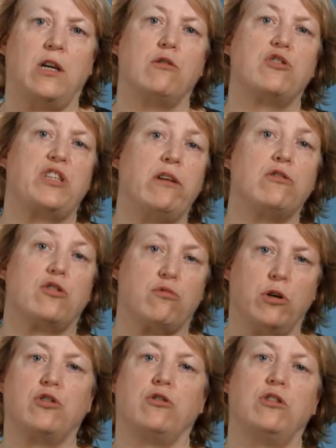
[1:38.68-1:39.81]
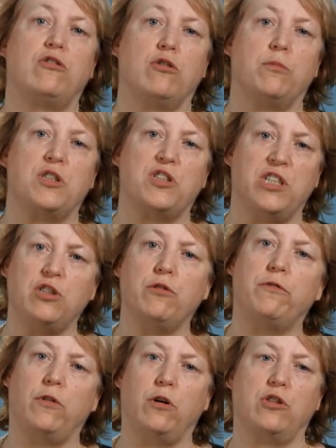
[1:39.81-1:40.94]
how cell structure determines tissue
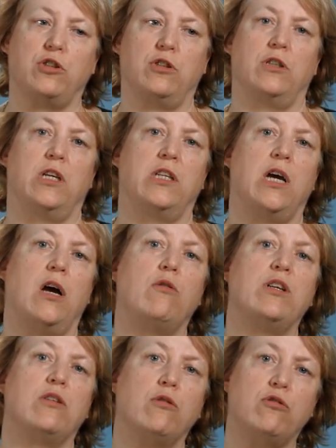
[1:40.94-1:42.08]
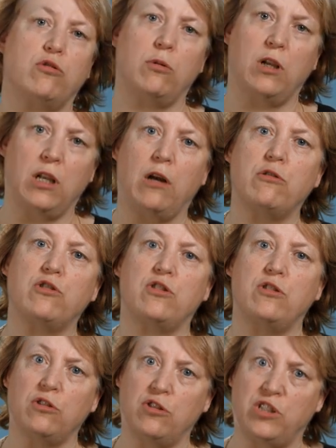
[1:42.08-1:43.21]
function and how it also allows
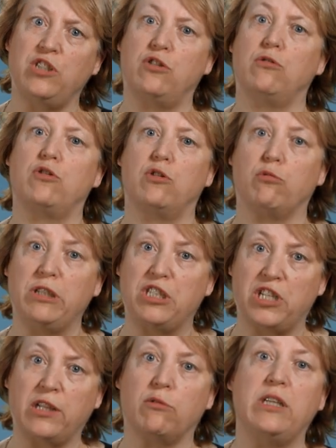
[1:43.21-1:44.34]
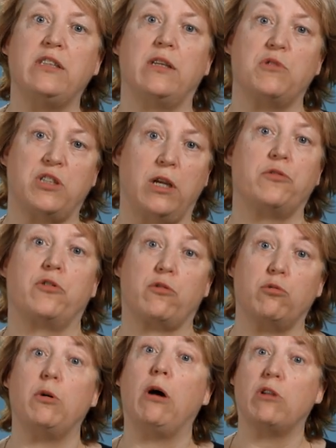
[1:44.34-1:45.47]
tissues to regenerate themselves
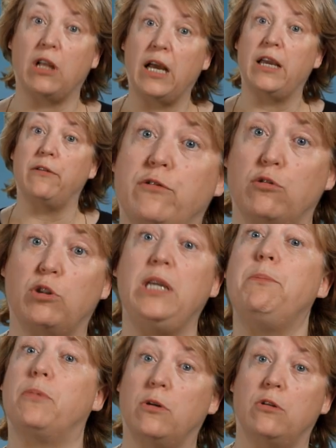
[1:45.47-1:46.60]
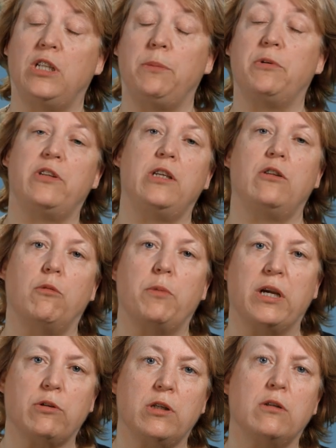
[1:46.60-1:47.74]
throughout life to keep an epithelial
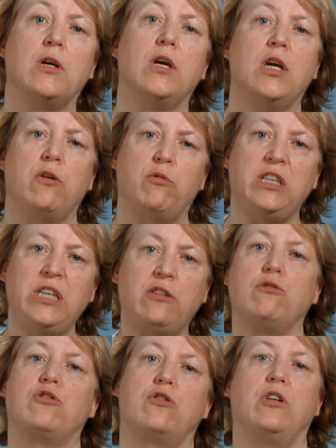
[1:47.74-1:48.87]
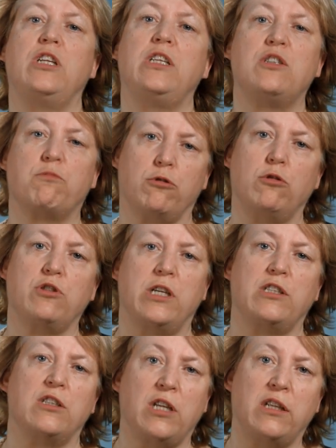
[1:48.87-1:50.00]
barrier, we need to study these
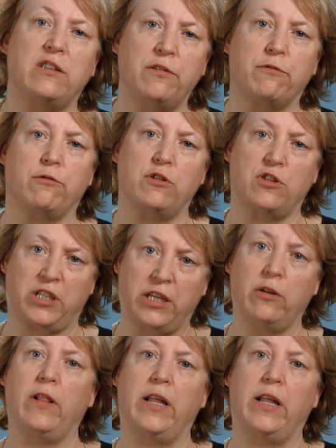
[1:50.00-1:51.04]
processes at different scale